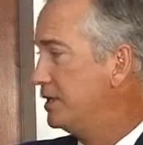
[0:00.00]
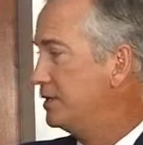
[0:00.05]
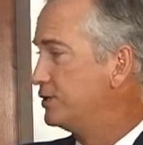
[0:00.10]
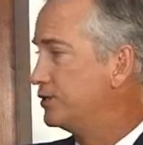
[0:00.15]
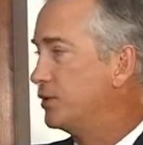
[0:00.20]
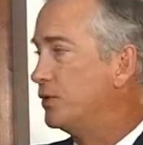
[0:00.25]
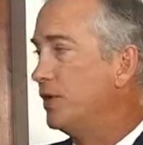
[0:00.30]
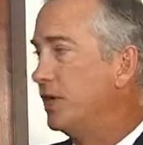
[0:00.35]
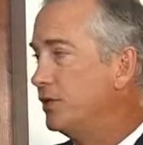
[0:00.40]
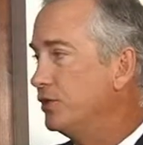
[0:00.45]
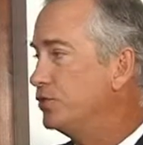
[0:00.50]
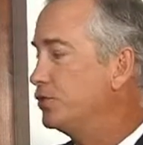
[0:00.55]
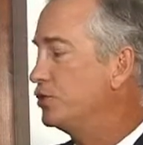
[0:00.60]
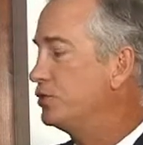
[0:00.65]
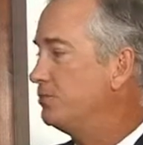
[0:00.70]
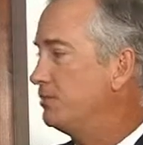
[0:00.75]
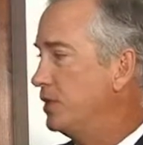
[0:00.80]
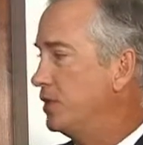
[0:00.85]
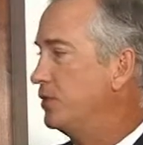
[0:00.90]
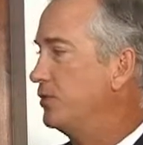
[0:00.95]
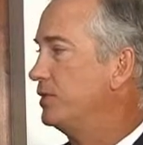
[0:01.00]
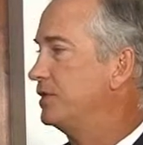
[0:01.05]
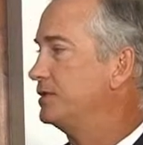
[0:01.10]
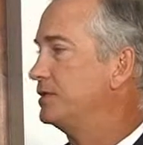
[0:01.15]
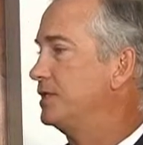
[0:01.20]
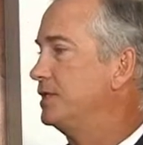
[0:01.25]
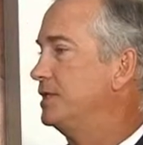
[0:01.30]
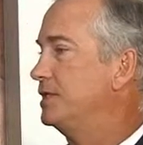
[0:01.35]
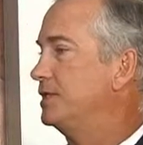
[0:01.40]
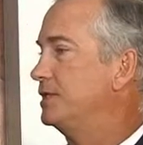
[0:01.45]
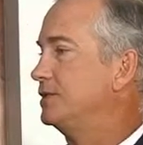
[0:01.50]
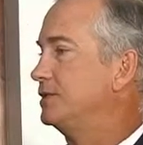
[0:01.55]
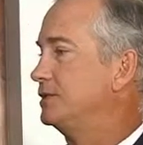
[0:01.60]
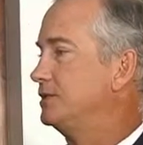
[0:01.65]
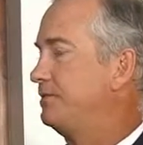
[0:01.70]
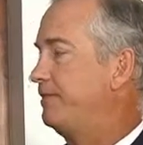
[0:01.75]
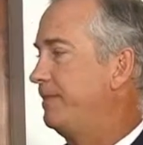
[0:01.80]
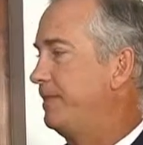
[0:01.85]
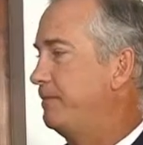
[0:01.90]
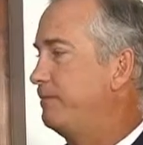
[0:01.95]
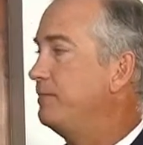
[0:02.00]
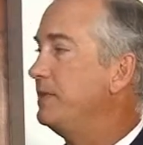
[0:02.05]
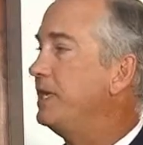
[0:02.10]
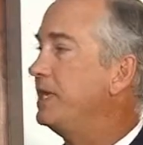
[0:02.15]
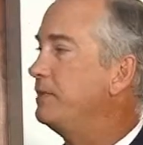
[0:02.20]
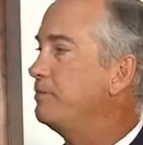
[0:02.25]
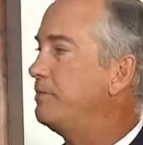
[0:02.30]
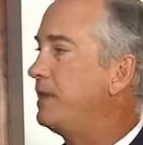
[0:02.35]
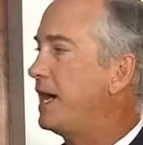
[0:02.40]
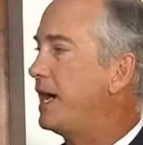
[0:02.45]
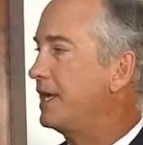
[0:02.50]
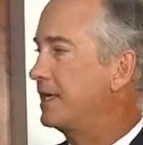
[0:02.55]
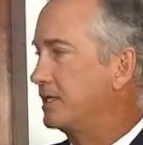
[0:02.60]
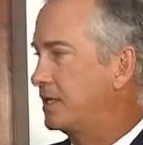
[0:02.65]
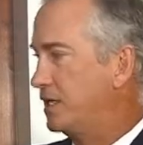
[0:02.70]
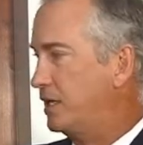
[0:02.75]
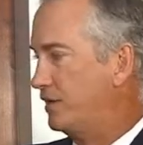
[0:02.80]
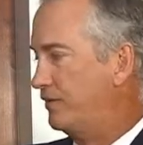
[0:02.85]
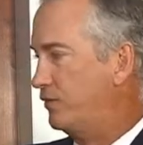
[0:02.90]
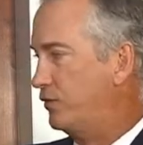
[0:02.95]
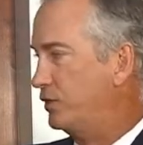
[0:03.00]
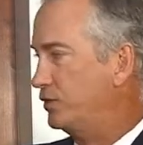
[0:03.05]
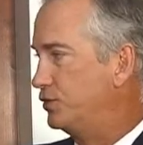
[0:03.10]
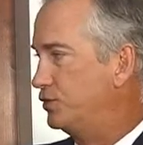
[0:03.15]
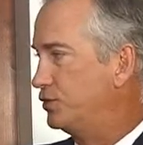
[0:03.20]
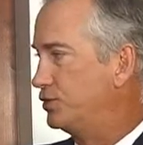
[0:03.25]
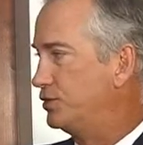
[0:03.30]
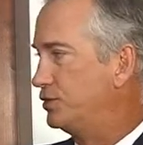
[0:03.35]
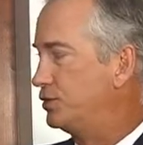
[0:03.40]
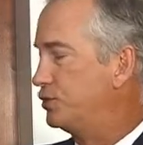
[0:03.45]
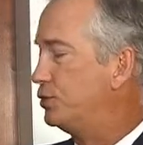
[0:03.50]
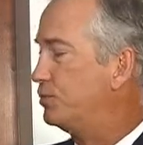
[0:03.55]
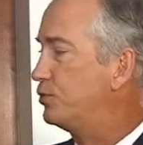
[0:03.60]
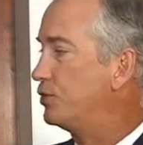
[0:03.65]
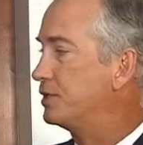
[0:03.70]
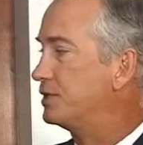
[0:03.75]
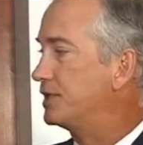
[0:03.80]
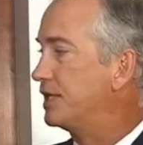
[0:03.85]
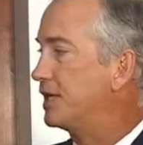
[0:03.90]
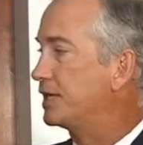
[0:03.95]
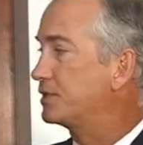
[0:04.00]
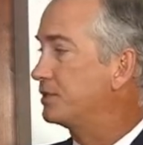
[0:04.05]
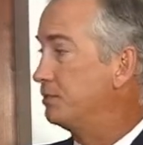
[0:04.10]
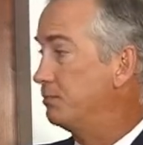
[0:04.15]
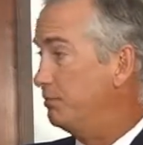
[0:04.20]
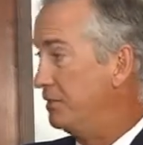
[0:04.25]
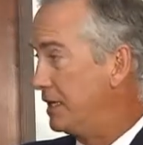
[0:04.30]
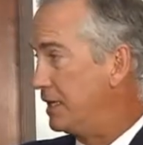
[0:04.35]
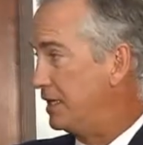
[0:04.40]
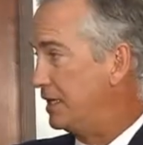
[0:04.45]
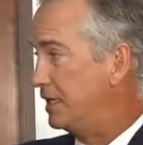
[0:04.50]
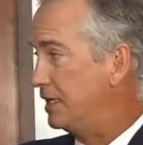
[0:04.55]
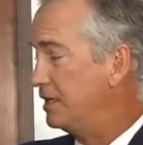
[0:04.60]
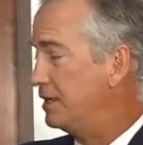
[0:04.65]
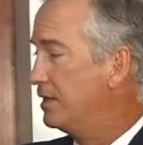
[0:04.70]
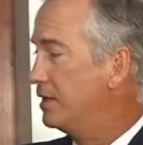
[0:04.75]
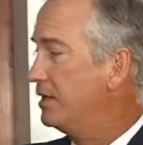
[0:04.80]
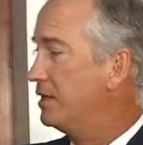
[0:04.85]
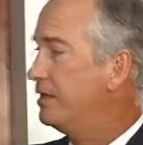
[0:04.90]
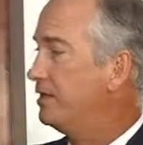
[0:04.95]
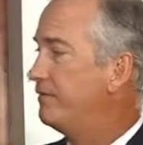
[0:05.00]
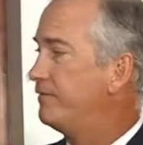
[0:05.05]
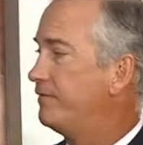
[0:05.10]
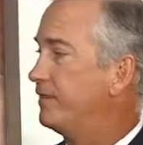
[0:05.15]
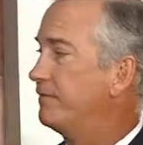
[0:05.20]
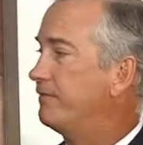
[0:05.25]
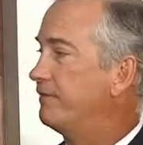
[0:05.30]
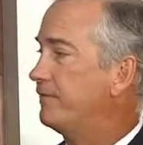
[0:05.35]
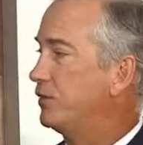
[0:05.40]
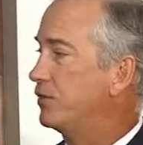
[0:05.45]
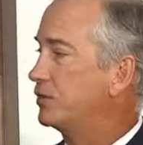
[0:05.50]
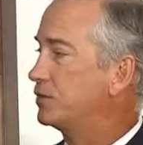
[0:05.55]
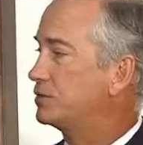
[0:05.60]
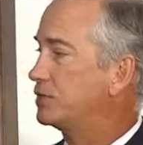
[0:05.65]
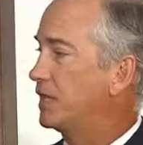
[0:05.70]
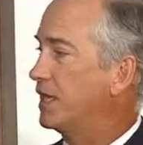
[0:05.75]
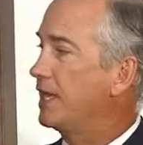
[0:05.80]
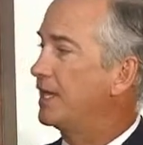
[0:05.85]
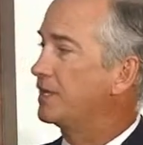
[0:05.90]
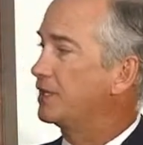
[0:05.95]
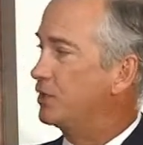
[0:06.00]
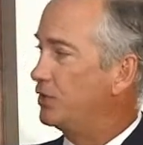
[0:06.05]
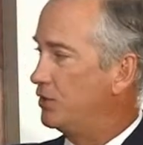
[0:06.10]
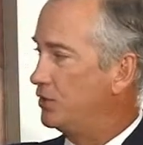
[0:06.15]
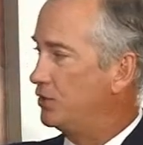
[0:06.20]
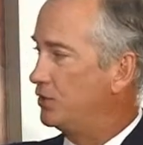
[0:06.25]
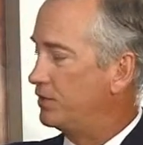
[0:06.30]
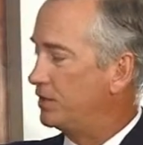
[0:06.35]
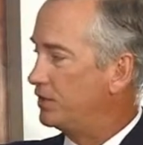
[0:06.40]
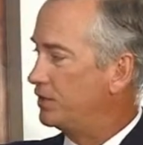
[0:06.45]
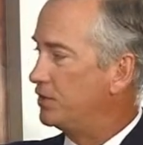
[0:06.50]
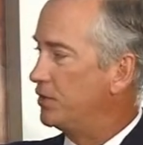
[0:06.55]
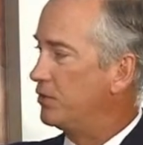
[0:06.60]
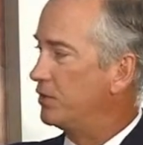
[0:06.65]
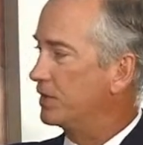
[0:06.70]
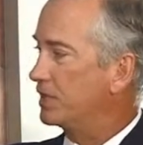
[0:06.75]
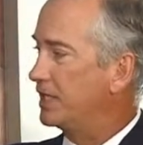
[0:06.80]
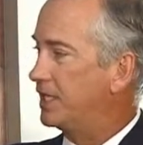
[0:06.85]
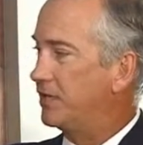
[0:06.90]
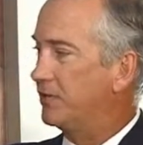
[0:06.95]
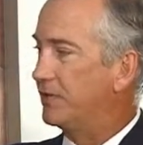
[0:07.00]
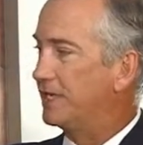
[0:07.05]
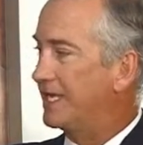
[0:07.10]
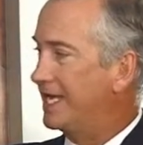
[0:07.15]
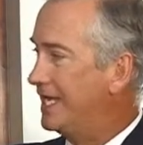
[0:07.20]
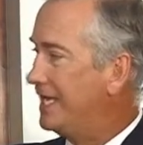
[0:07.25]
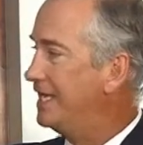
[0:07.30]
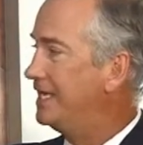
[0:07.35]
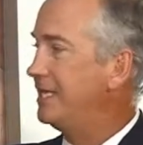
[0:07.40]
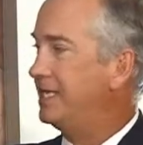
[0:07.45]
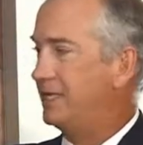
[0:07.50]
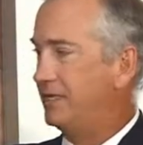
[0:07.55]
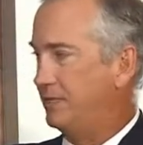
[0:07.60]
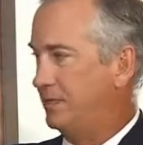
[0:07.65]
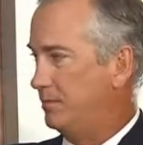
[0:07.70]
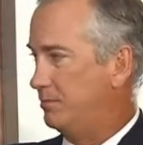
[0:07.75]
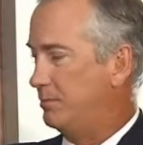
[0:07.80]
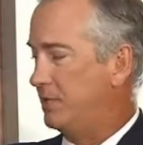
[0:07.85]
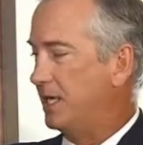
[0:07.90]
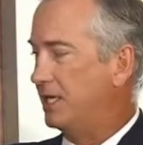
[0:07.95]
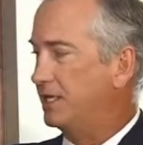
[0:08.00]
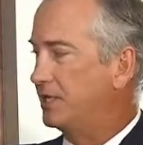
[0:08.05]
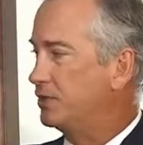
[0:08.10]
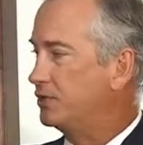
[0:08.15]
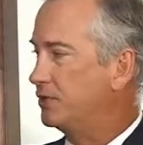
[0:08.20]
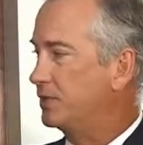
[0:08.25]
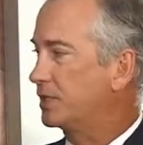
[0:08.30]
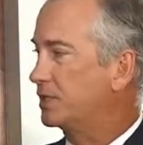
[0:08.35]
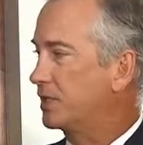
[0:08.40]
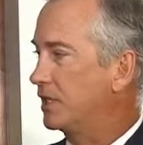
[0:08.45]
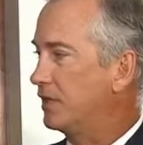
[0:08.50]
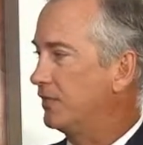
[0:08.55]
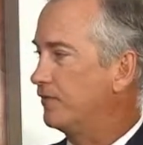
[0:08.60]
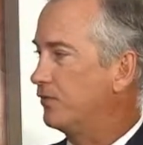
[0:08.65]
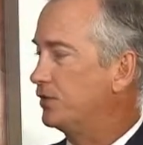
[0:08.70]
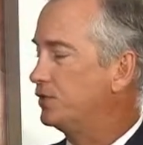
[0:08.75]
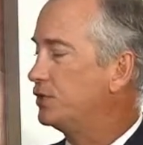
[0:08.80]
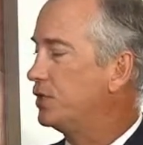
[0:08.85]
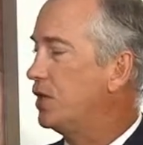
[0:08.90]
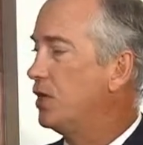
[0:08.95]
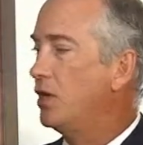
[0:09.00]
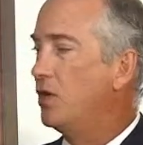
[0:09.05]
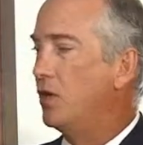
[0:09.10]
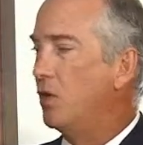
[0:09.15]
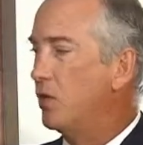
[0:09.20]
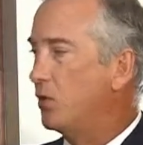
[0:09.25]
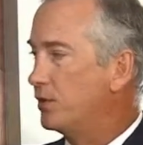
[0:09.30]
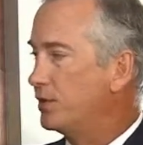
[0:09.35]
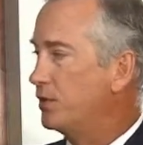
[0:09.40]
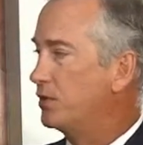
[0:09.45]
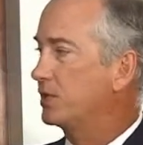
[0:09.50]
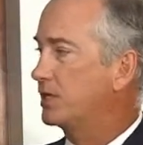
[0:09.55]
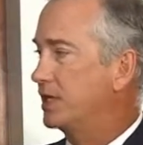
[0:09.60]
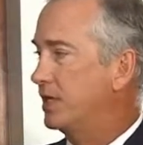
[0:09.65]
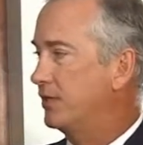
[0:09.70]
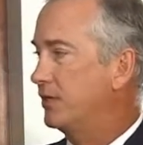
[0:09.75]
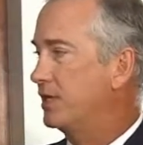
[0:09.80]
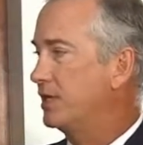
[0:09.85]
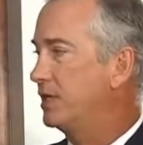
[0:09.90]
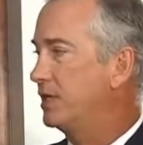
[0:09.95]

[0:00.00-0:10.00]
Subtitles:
So uninsured motorist is me buying coverage to protect me from folks like you that don't carry any bodily injury coverage or don't carry